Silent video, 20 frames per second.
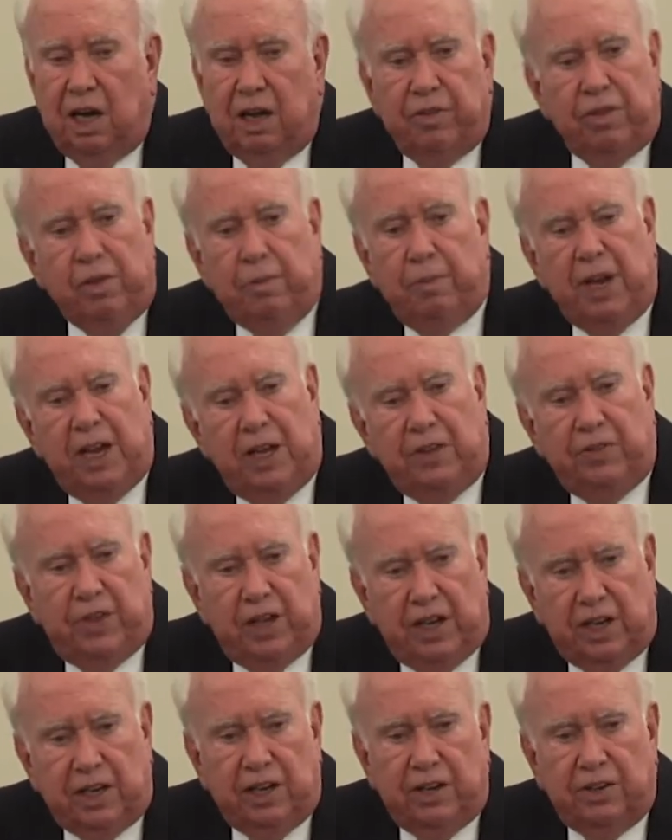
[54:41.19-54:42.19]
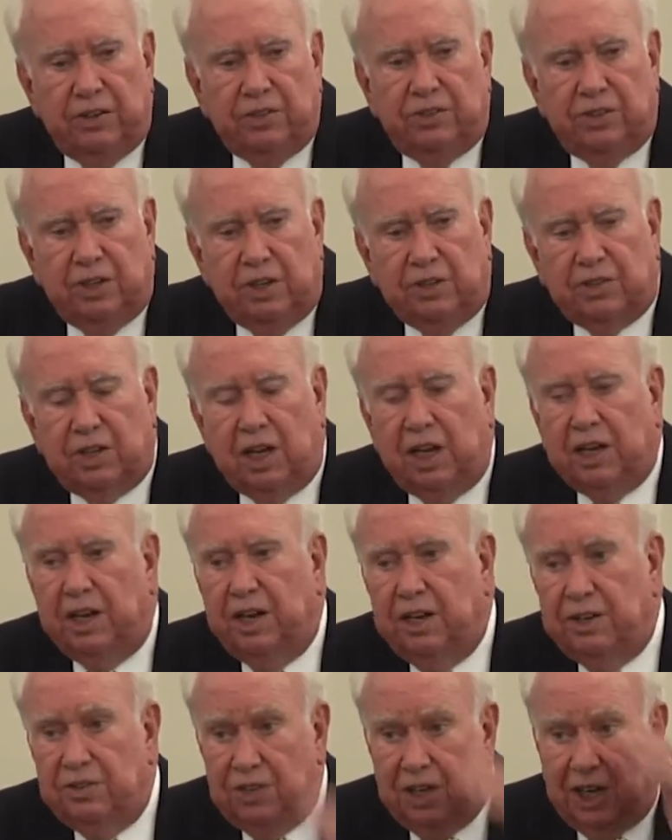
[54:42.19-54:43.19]
The main thing is it's like
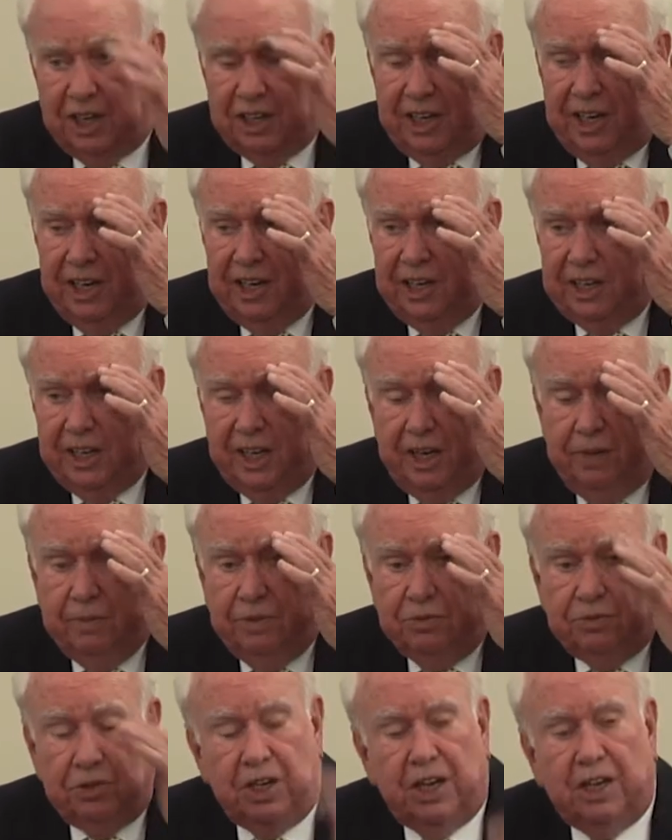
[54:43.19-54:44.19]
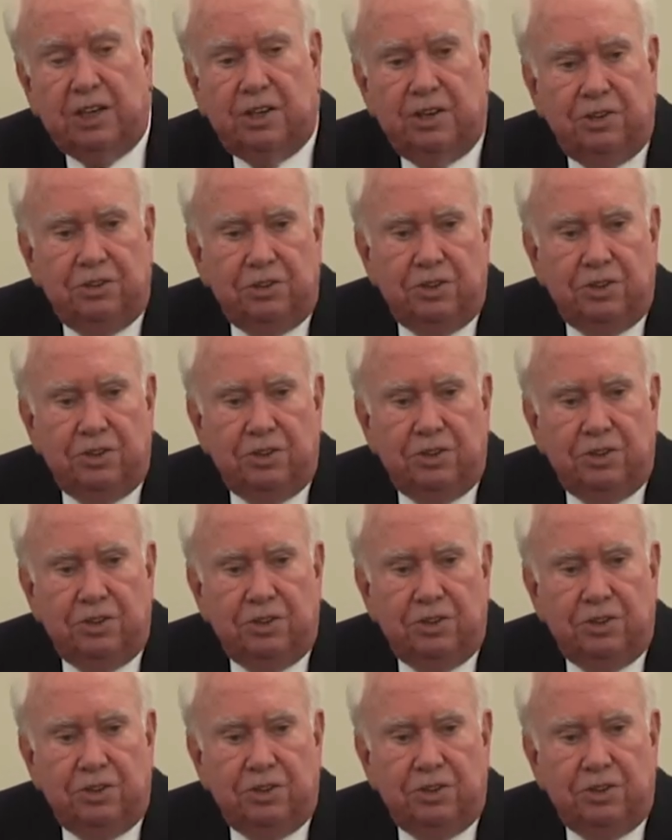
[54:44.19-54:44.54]
a gigantic game of checkers.